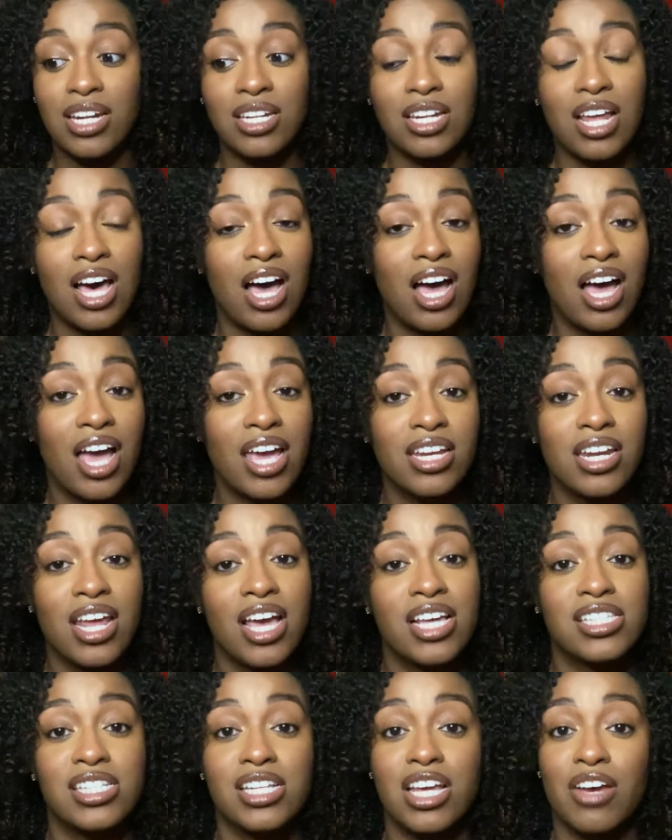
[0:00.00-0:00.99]
line
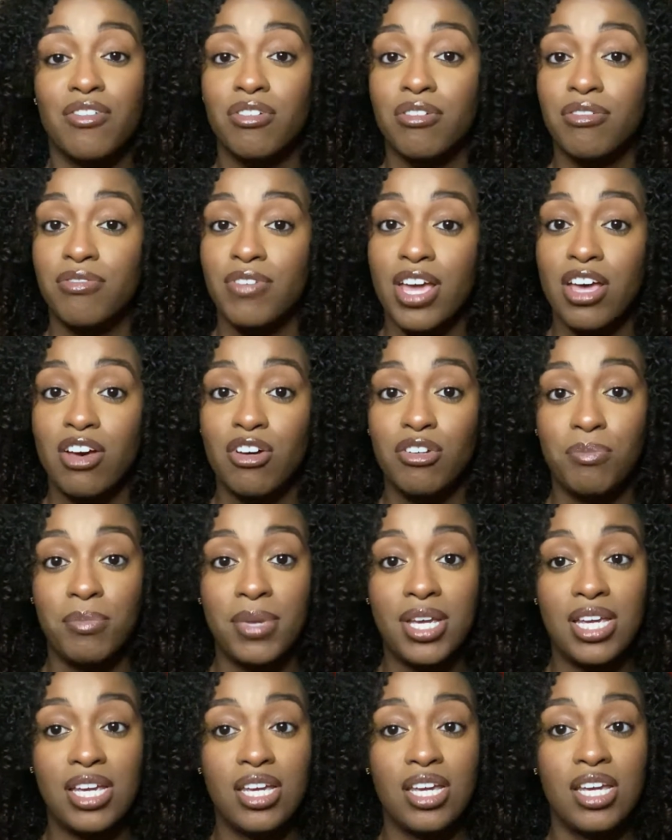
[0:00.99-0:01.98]
has never failed
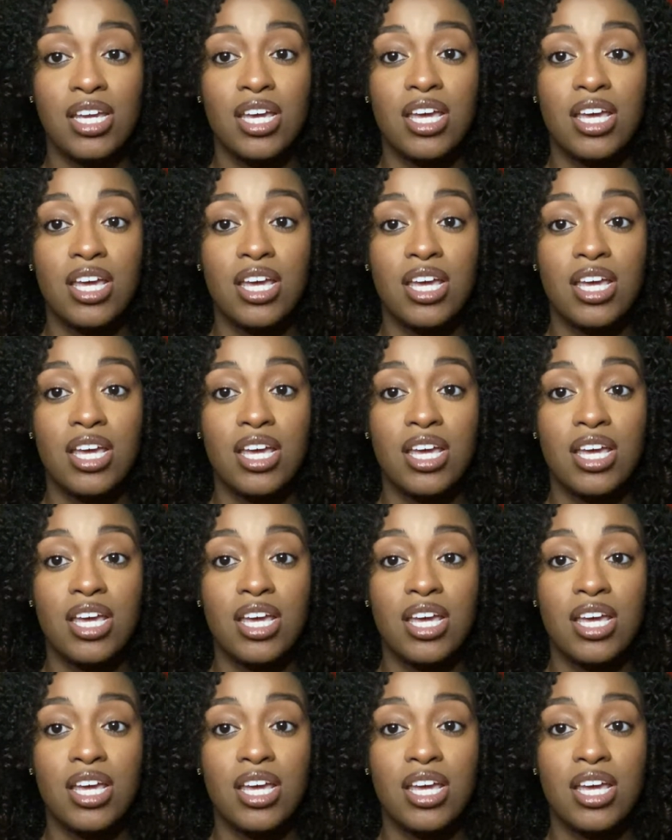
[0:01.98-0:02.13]
me.